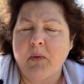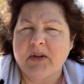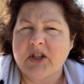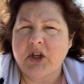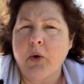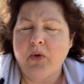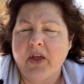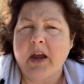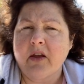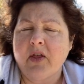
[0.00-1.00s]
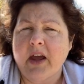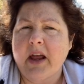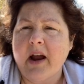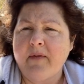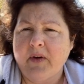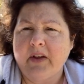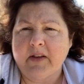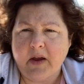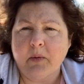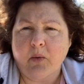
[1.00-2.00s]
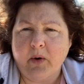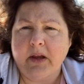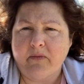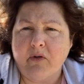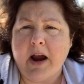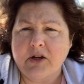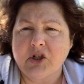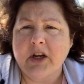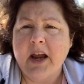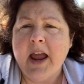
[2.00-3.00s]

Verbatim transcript: it was so thick that I felt like they were really fresh